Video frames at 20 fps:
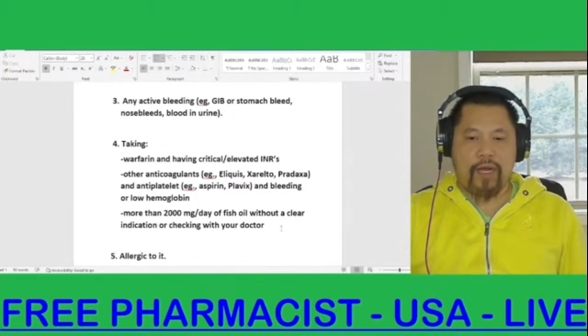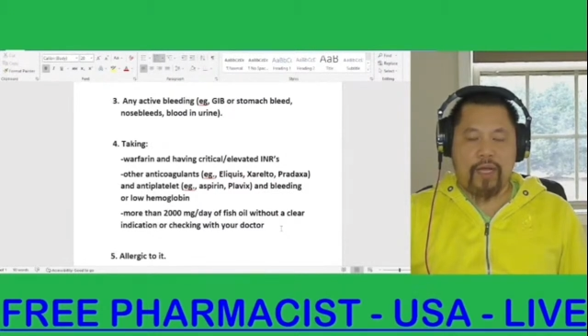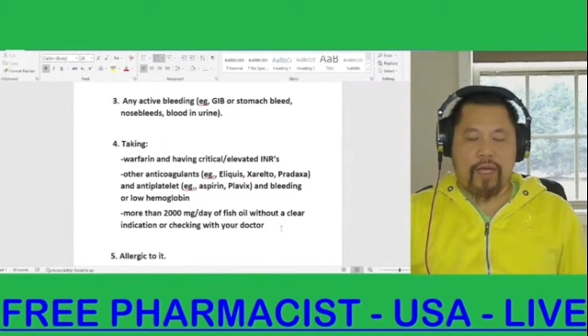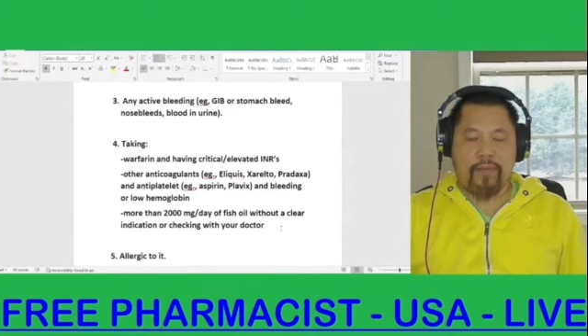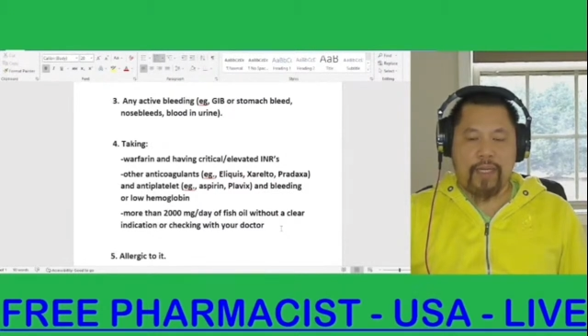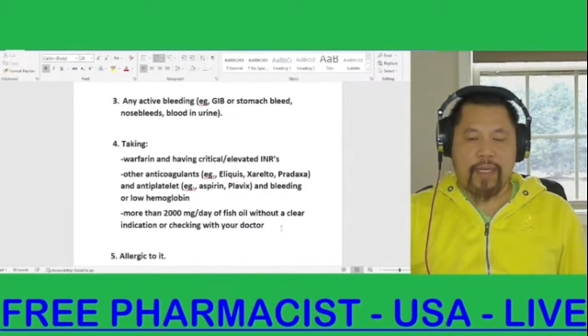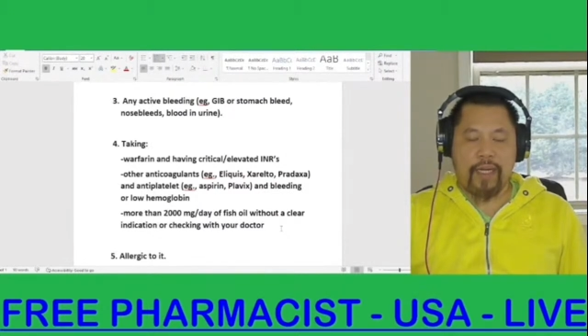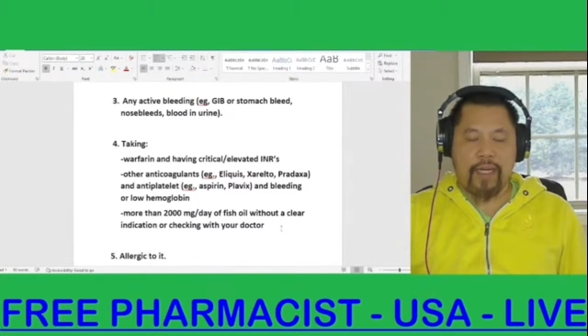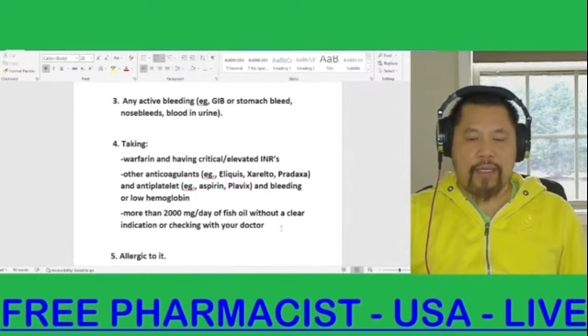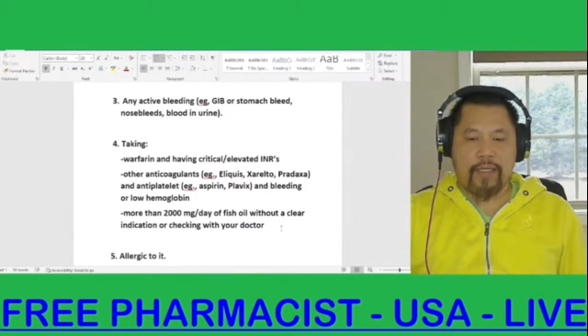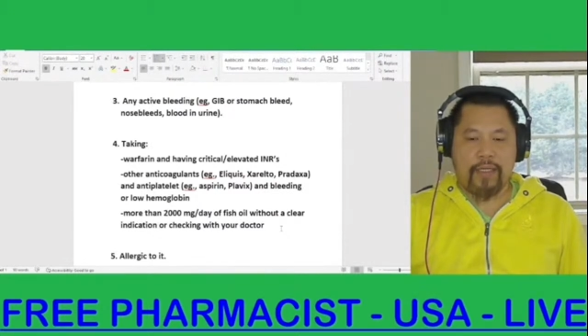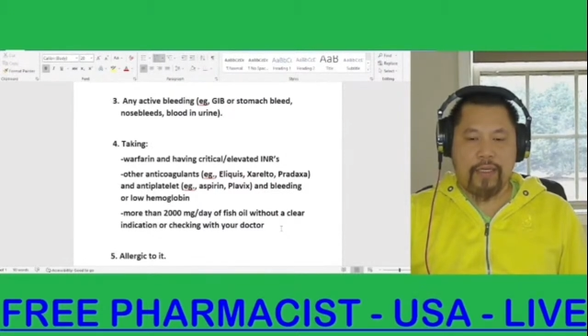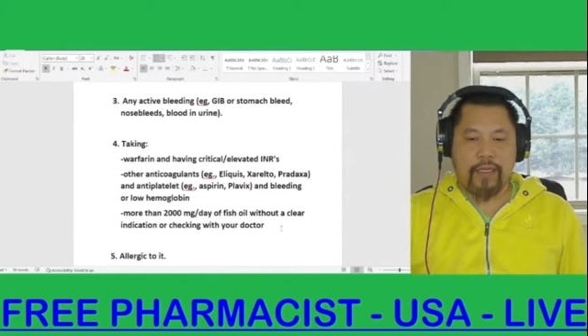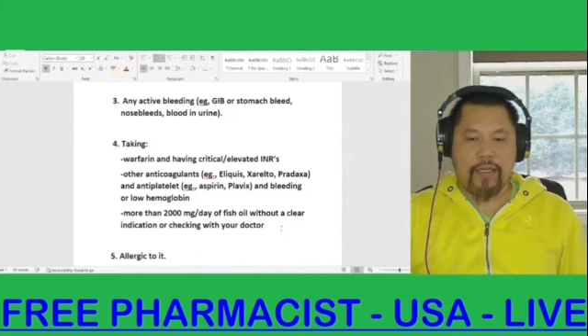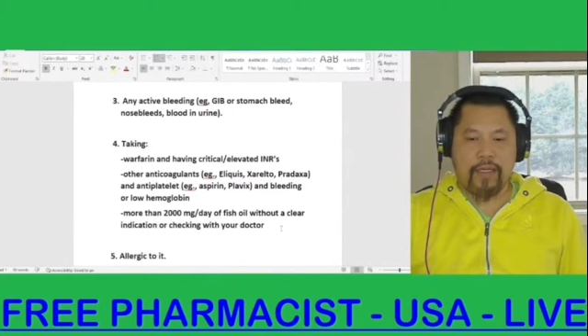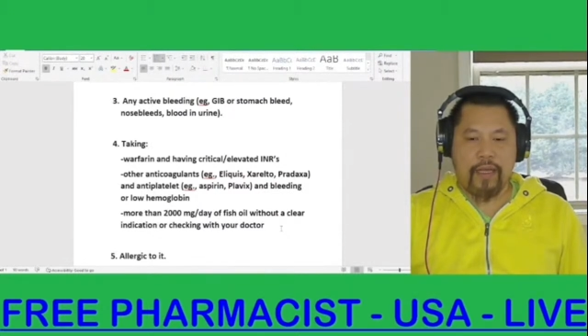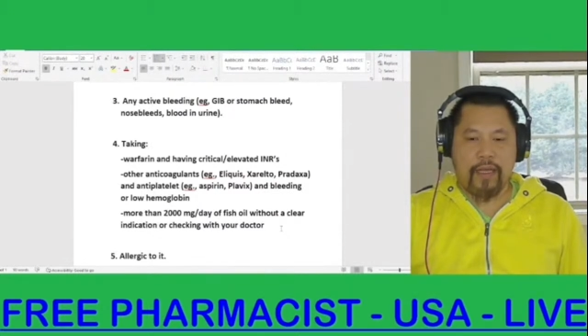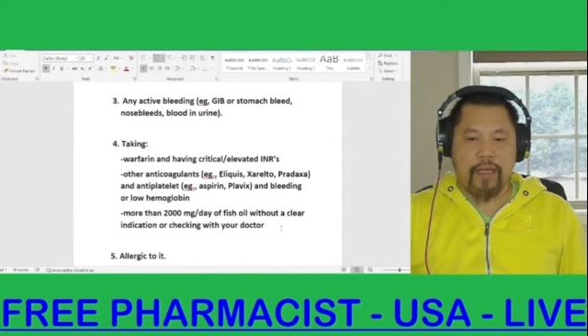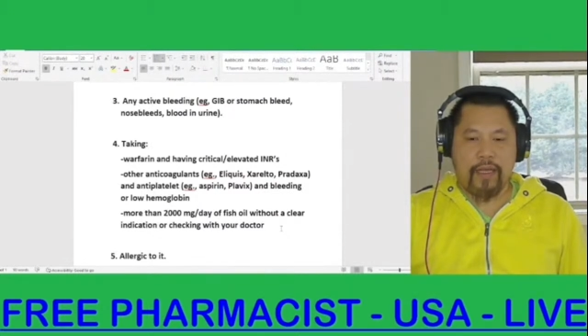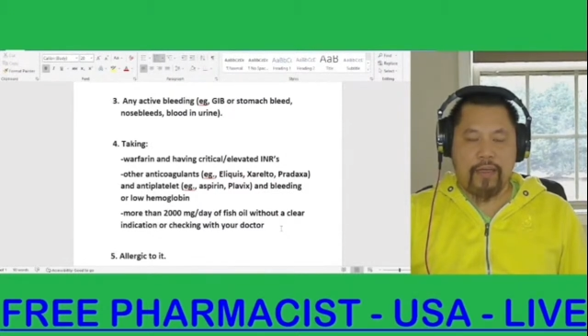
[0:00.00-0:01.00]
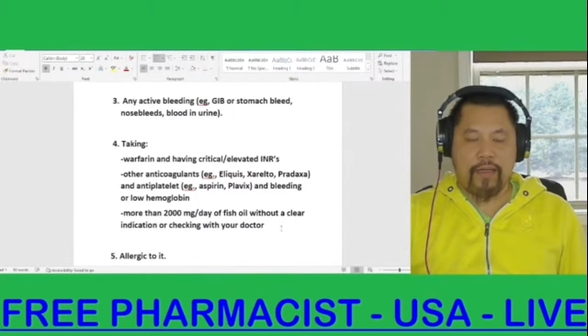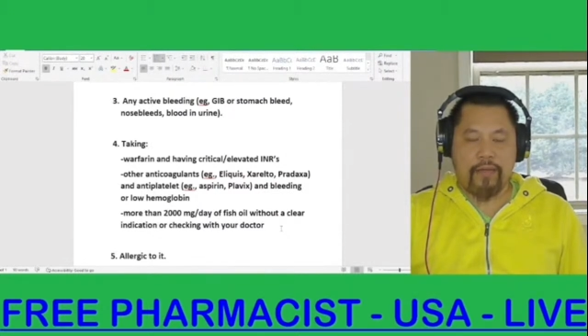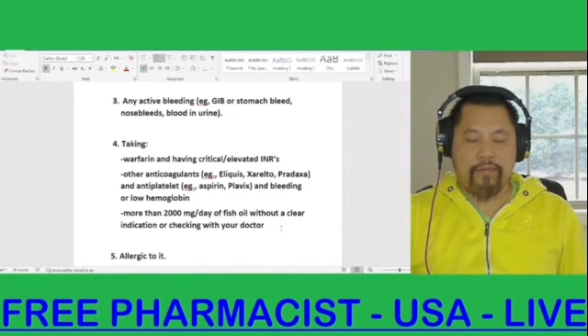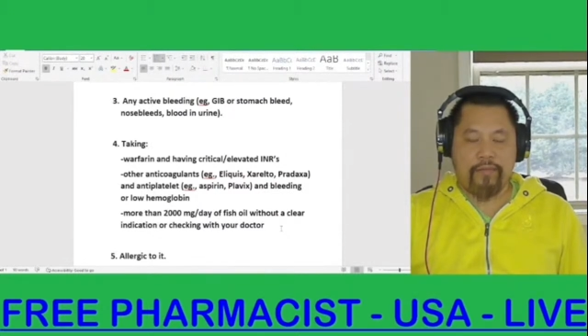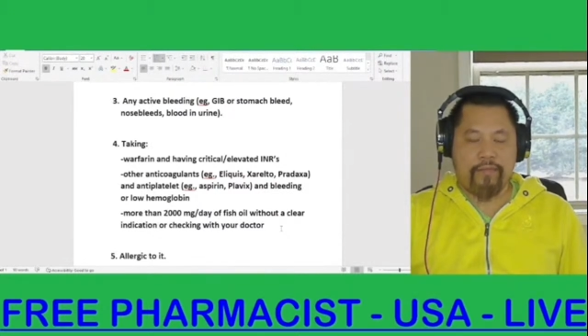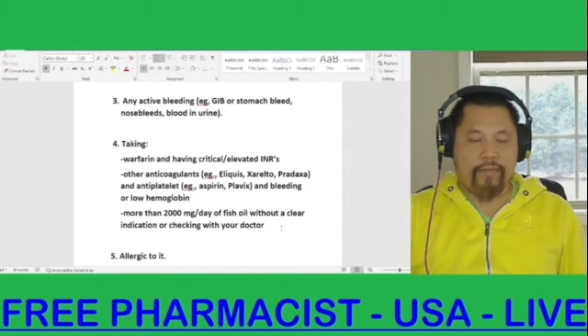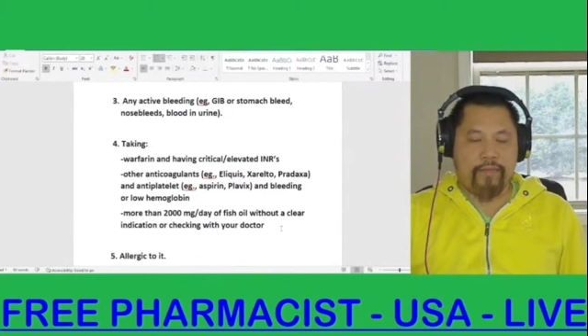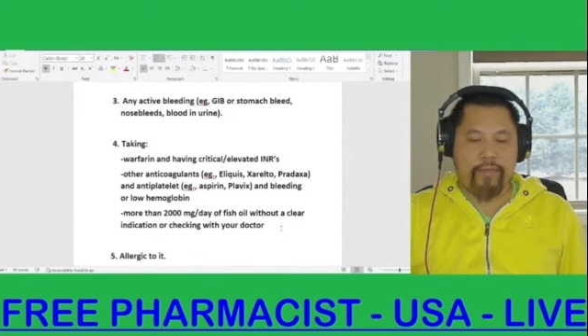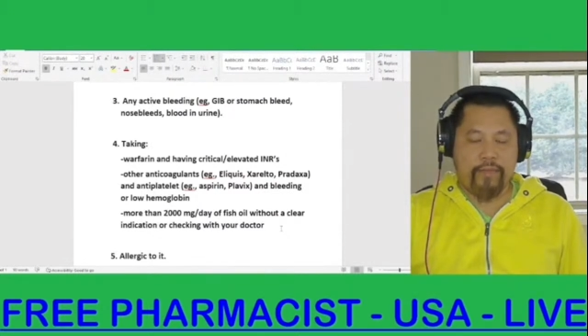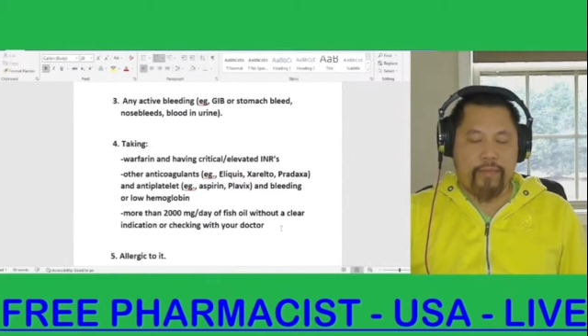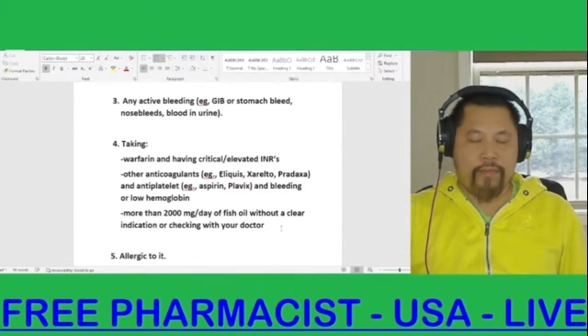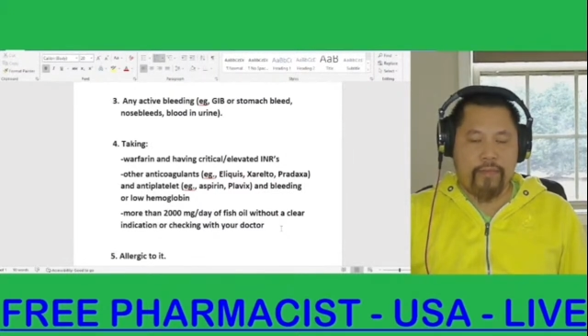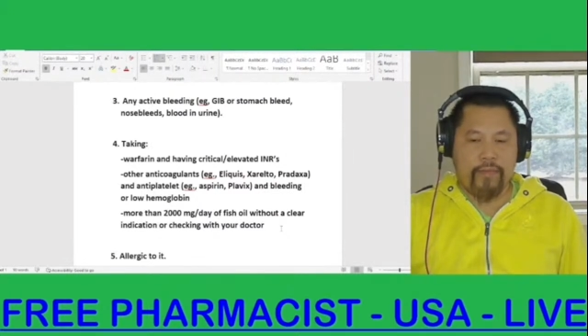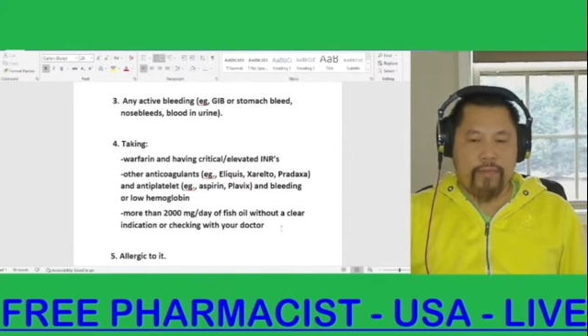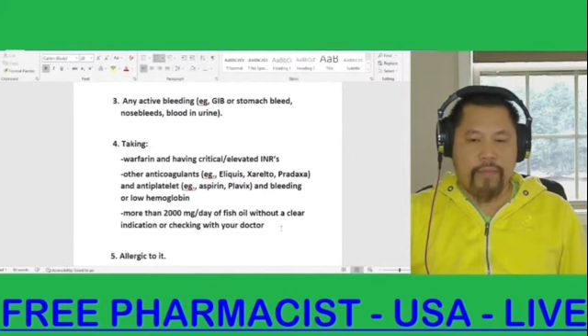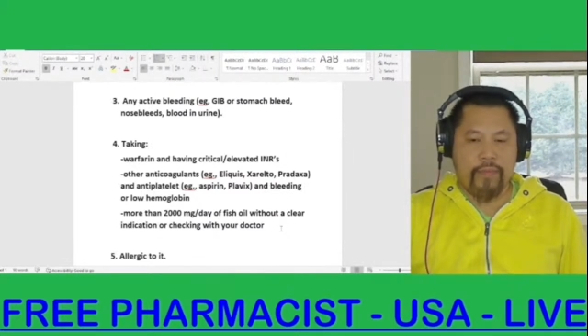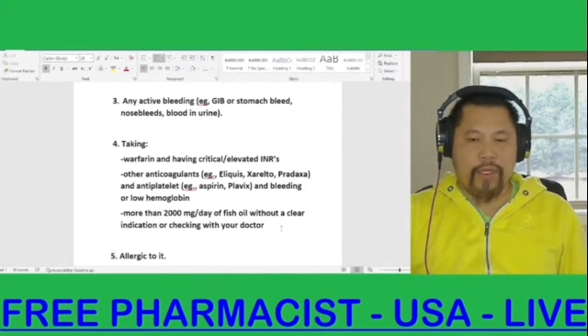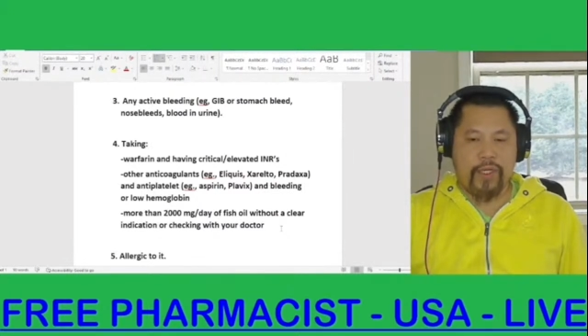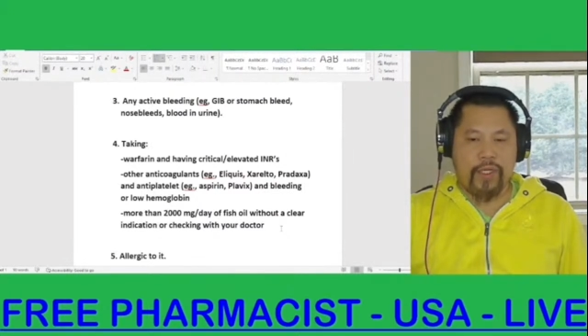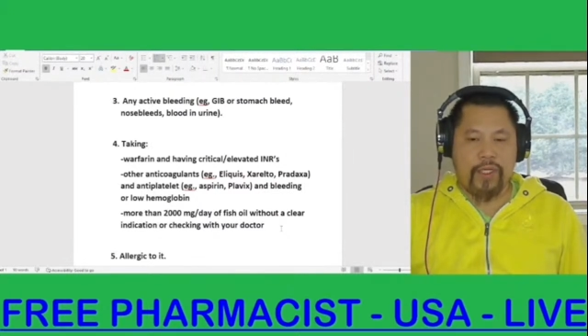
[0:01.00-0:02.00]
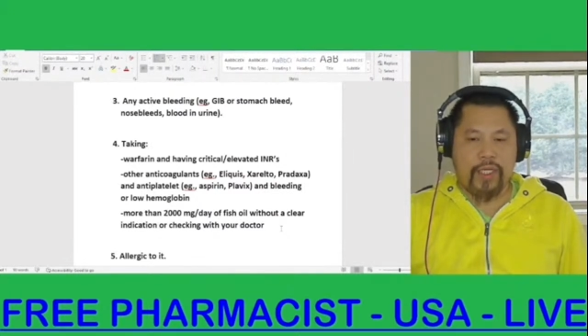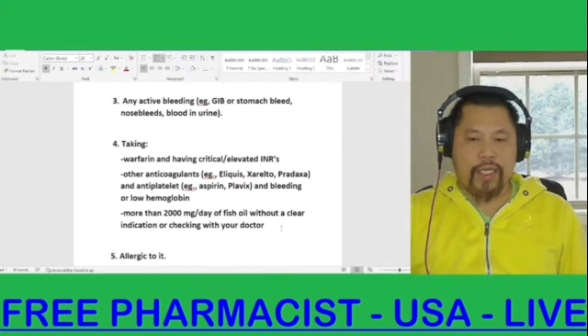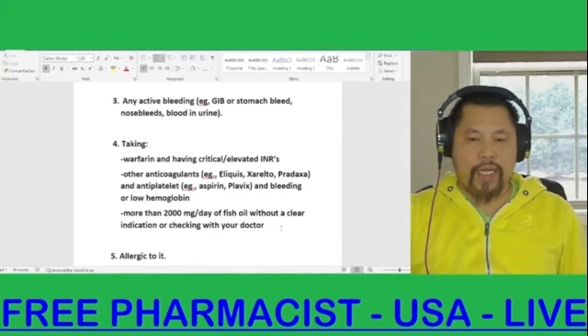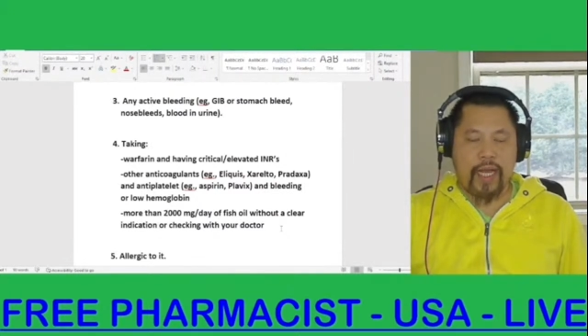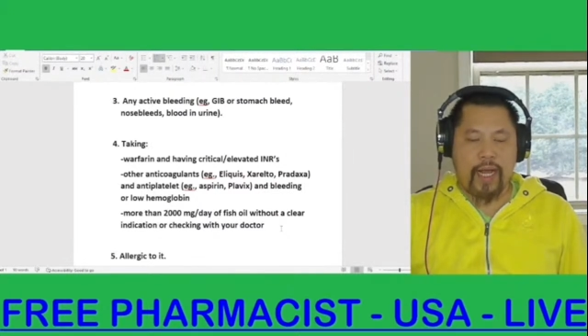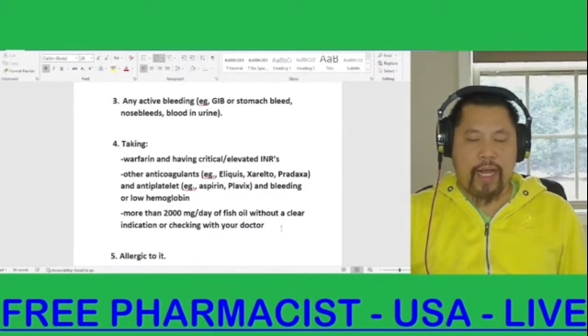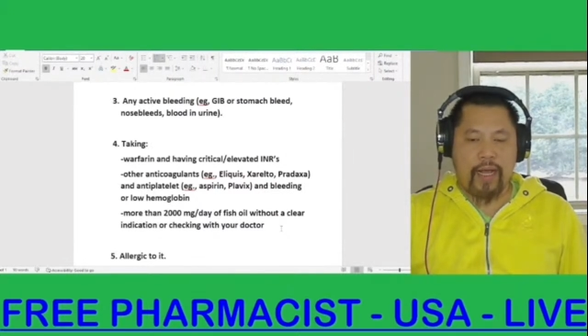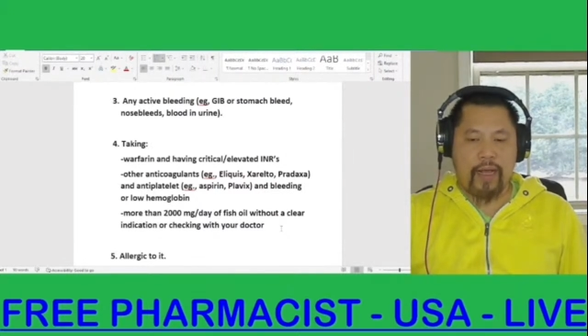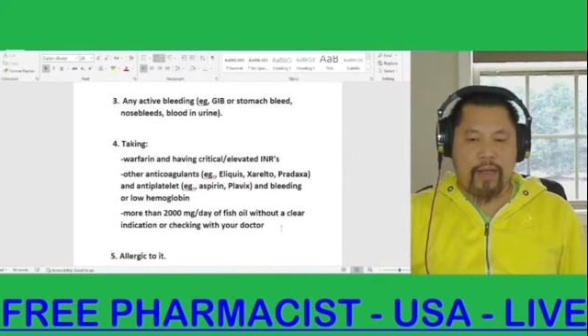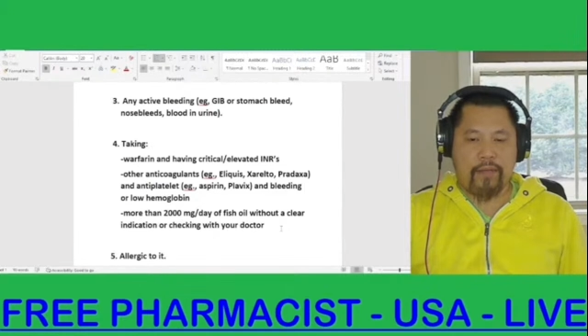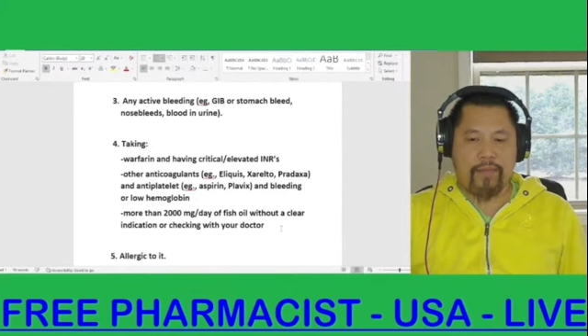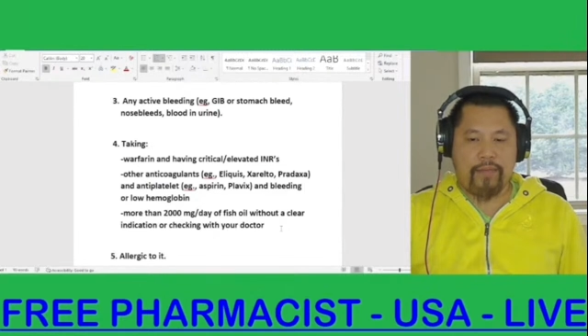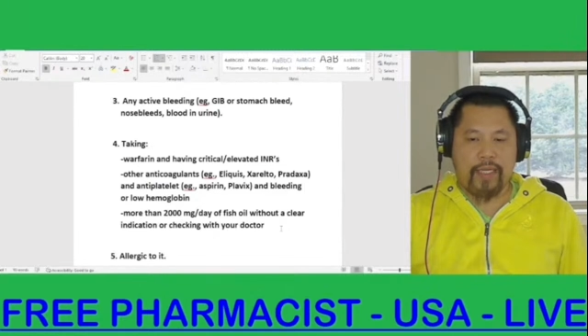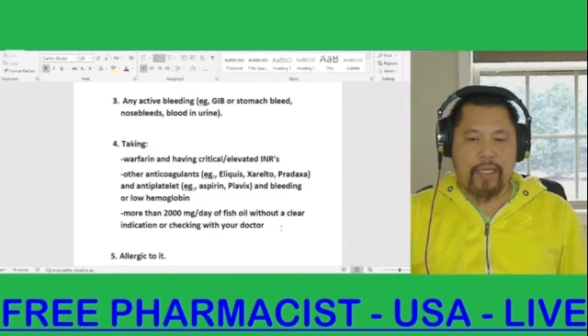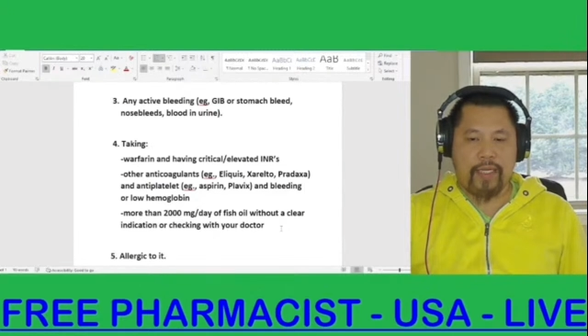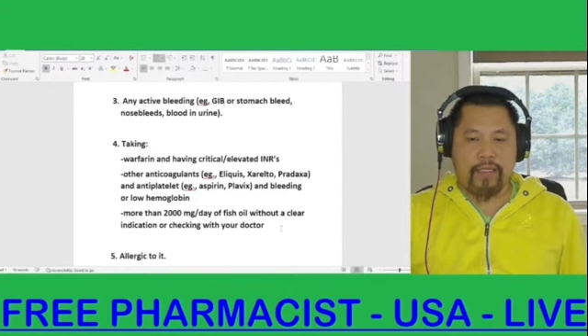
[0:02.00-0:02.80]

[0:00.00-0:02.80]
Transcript: recommendation, then you should not,